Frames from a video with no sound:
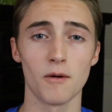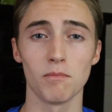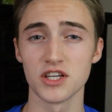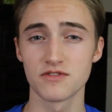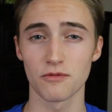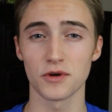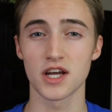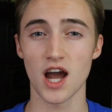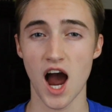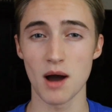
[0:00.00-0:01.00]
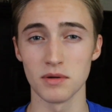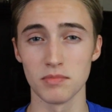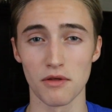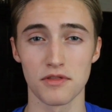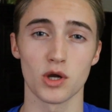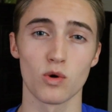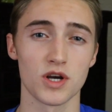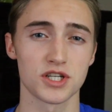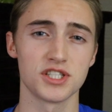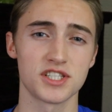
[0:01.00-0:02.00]
please feel free to comment below with any
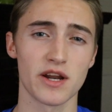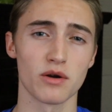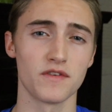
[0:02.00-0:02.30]
questions and or